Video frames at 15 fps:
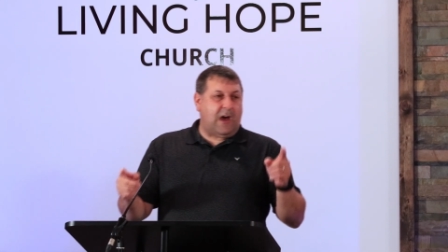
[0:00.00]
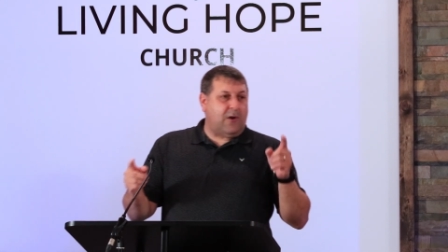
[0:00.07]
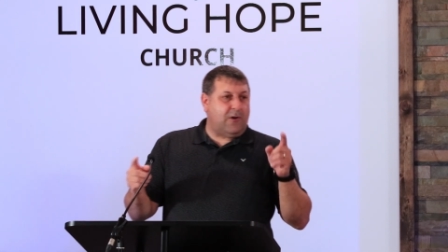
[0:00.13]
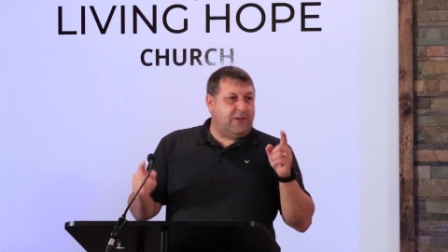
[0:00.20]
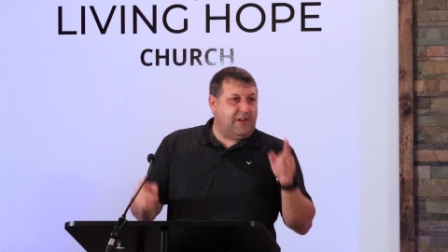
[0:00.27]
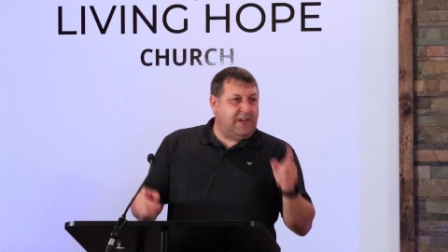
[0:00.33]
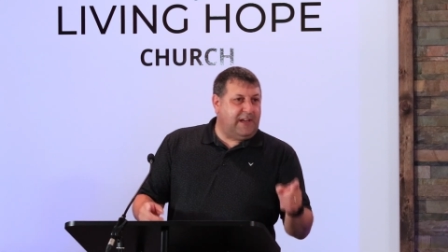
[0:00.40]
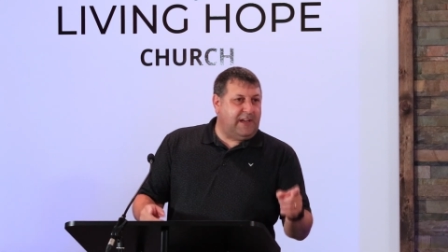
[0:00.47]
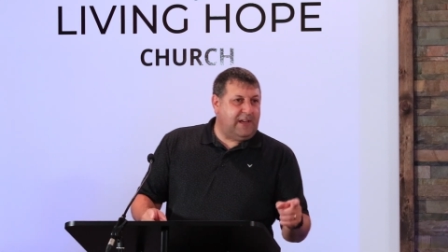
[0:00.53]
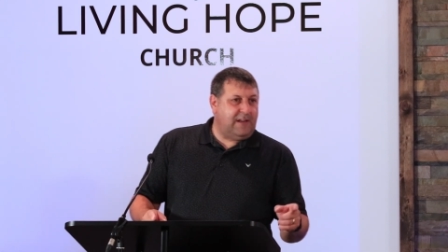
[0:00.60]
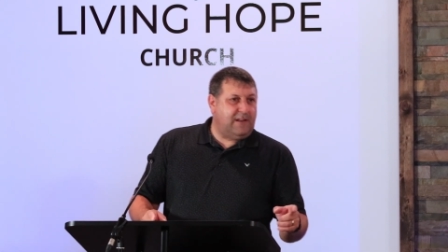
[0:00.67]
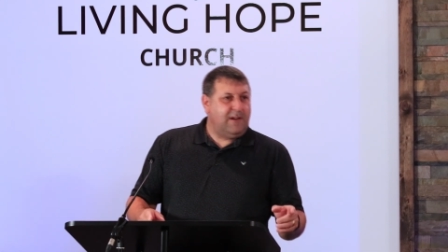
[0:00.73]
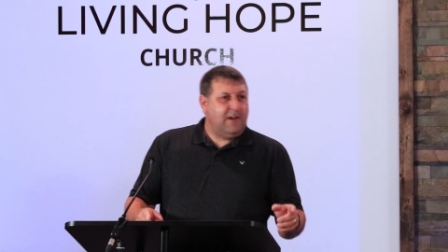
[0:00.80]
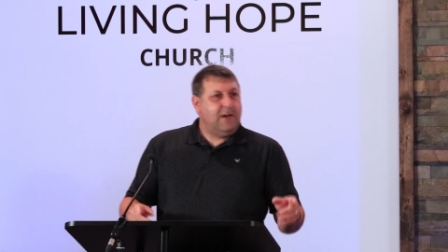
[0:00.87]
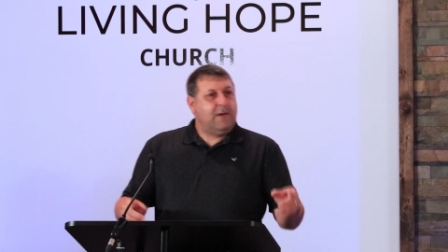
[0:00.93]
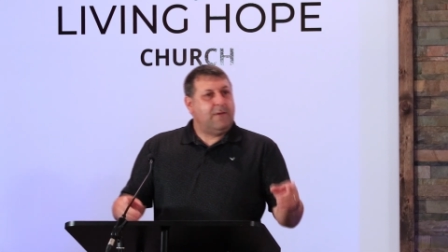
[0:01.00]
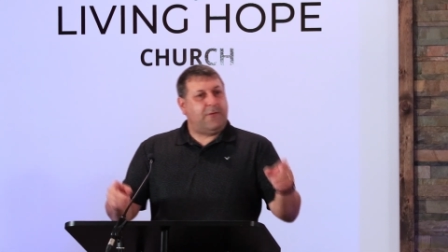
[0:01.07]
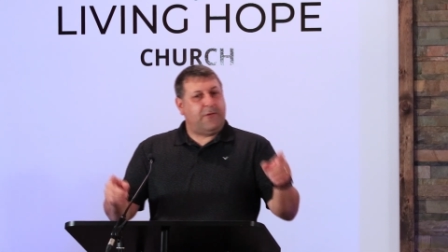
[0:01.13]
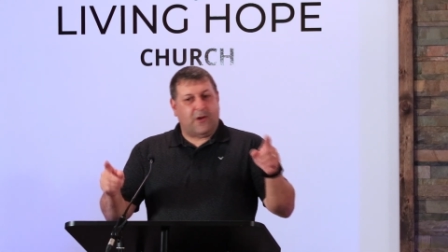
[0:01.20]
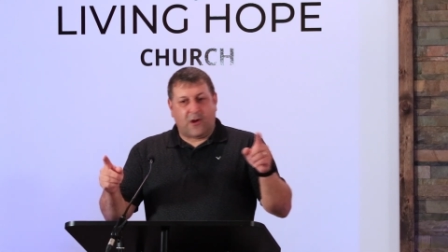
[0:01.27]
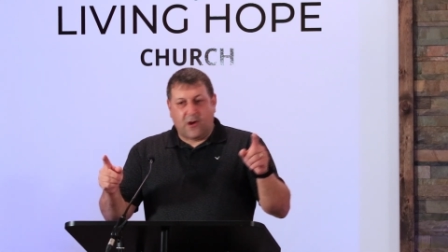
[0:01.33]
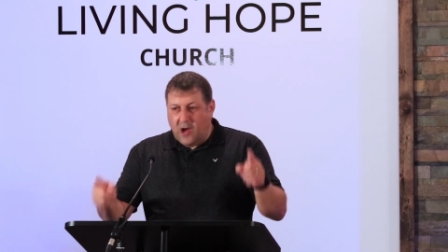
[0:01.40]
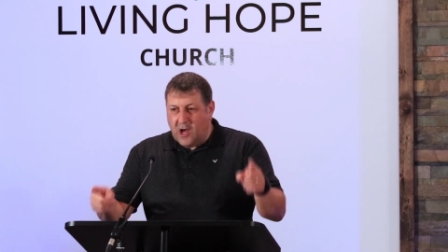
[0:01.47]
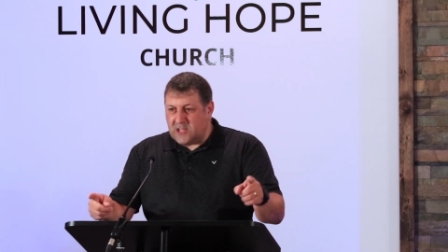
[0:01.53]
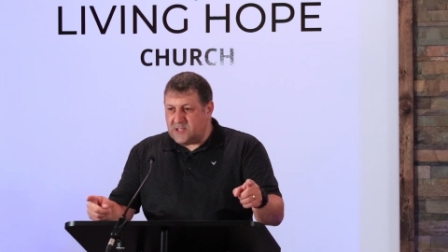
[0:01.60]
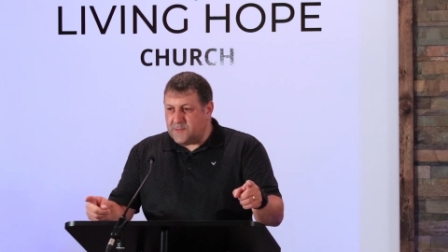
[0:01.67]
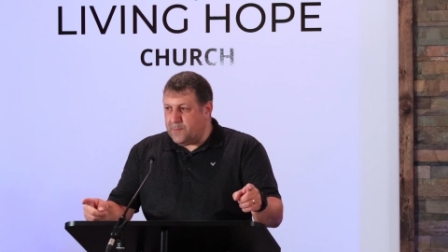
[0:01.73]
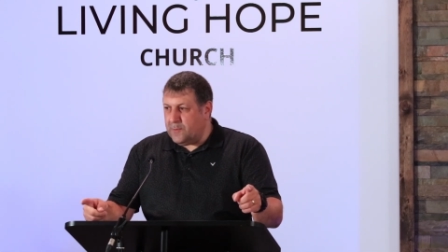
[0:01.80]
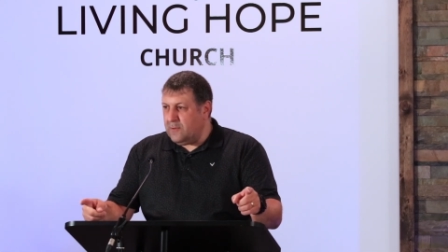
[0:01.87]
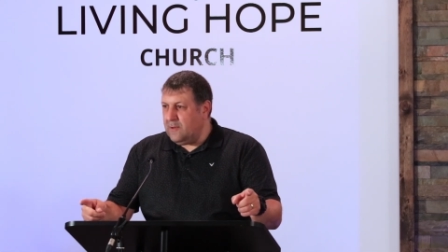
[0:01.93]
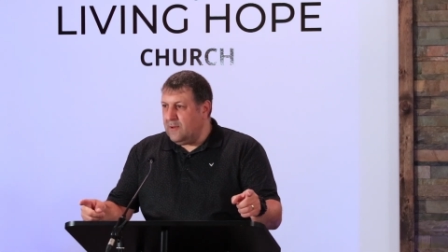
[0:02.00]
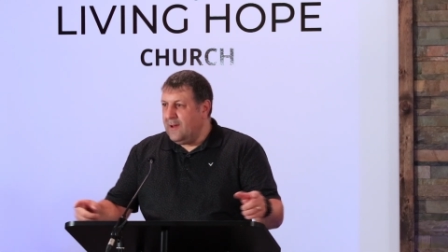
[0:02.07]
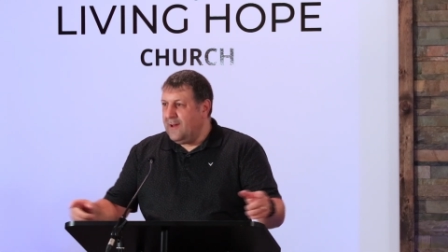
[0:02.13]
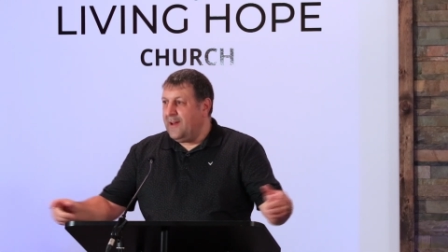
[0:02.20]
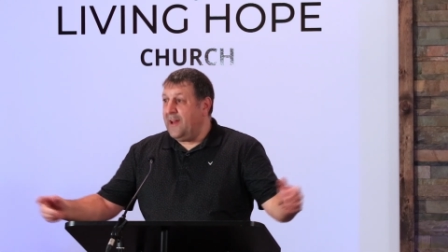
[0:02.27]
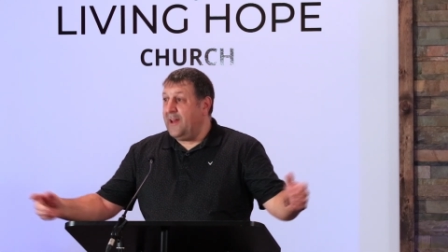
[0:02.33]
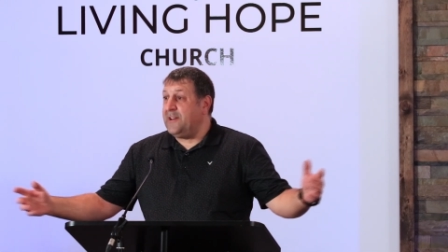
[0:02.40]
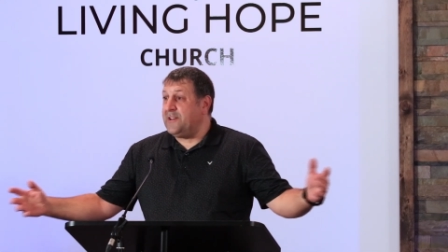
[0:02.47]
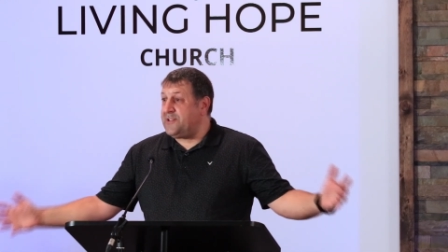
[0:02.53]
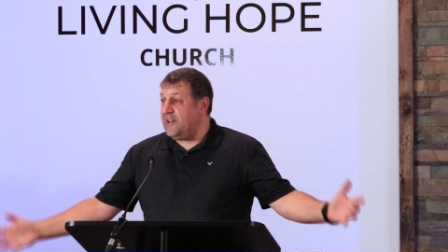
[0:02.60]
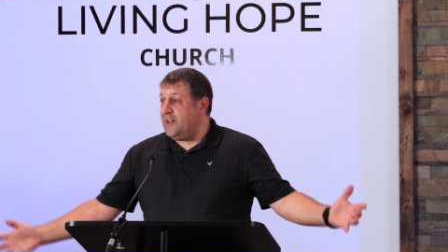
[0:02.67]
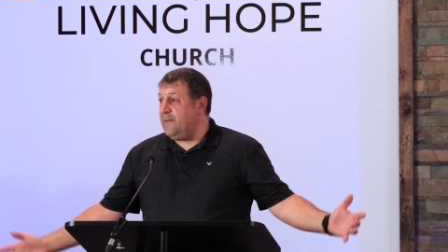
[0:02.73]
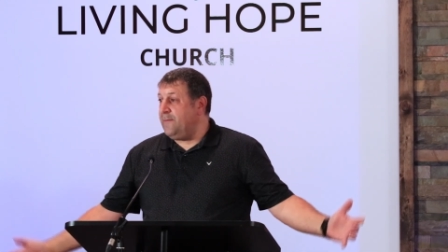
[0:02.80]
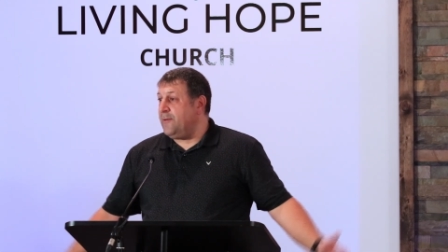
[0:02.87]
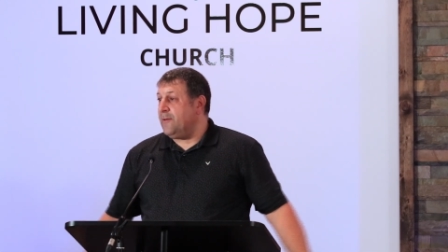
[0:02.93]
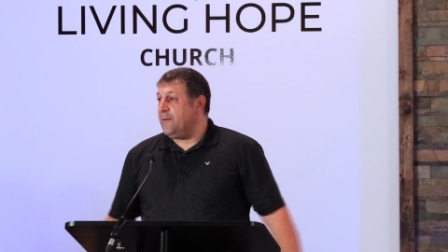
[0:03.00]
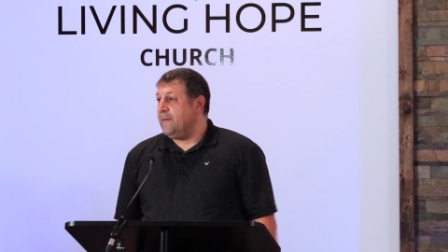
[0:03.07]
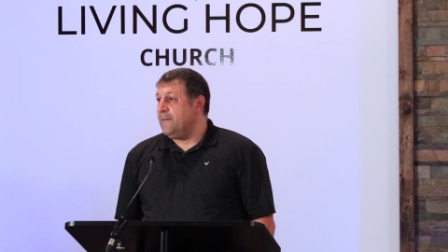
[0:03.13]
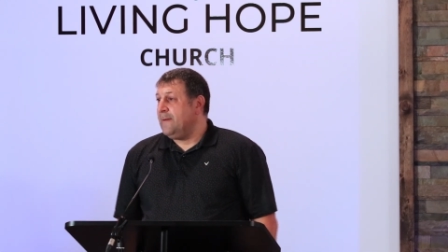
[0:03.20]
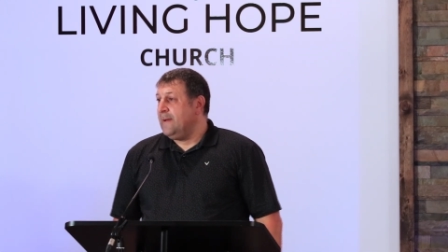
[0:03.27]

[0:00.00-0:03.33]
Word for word: our need for the gospel and a Savior.